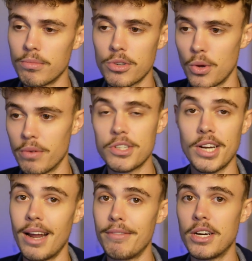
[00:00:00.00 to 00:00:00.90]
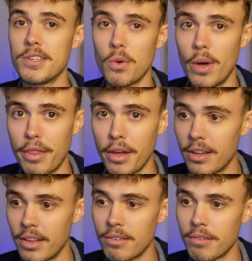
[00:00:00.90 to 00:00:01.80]
sort of start advertising one thing
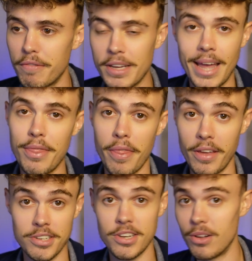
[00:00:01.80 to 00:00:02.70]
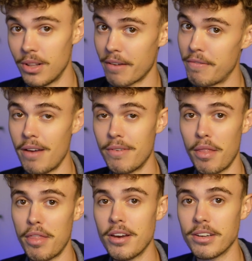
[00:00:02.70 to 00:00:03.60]
and then forget that they sell like 5 other
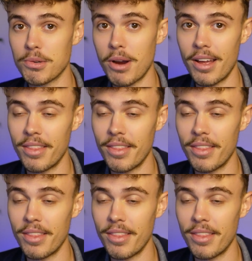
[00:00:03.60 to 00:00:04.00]
things, right?